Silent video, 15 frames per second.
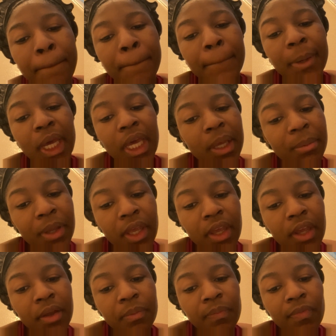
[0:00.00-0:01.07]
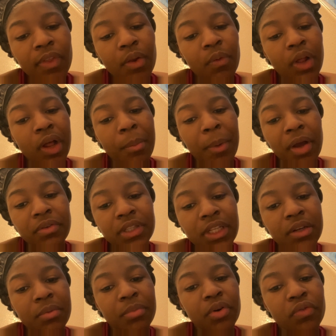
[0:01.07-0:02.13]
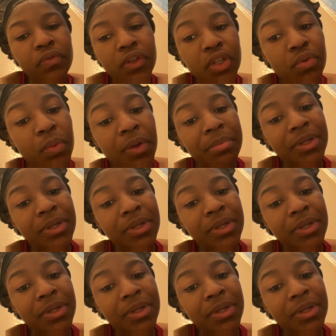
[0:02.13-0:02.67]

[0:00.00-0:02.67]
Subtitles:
Maybe. Well, I'm always in the mood for sweet